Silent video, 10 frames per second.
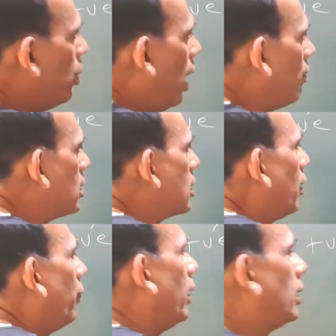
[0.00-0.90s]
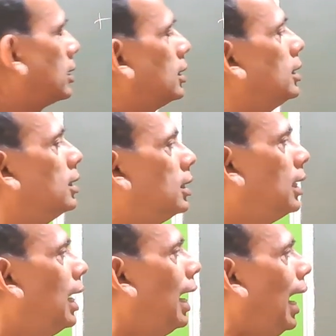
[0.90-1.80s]
you have a surface
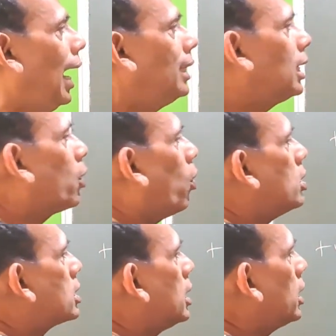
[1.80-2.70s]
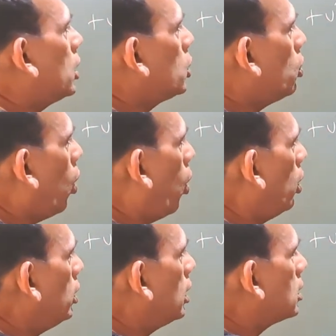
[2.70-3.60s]
and the concentration
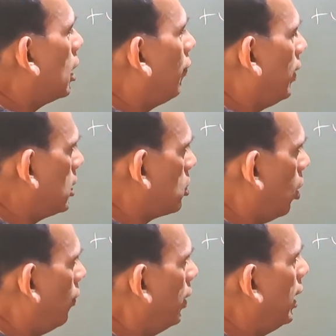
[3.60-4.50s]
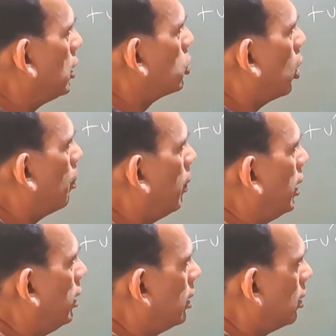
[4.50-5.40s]
on the surface of an
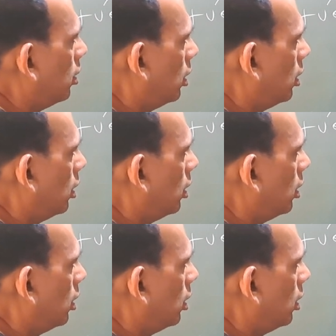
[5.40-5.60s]
adsorbent